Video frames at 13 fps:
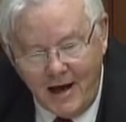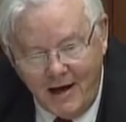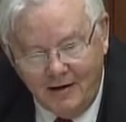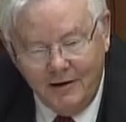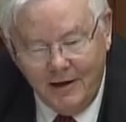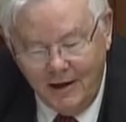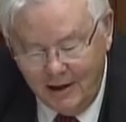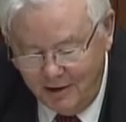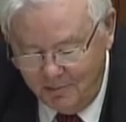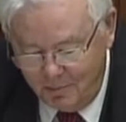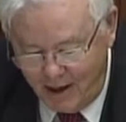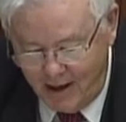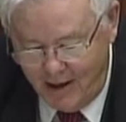
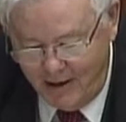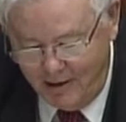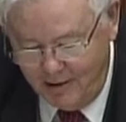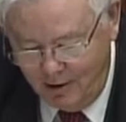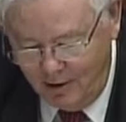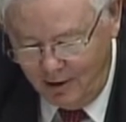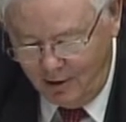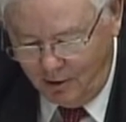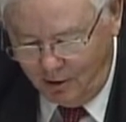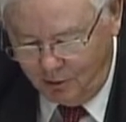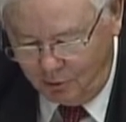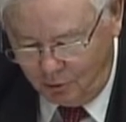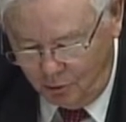outdated ban
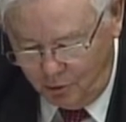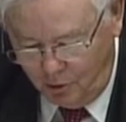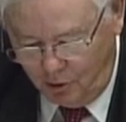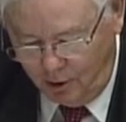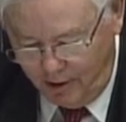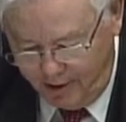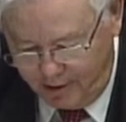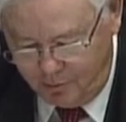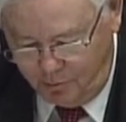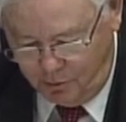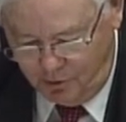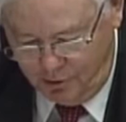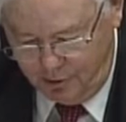on crude oil
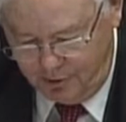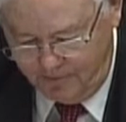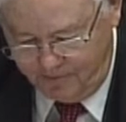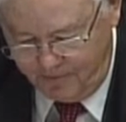exports.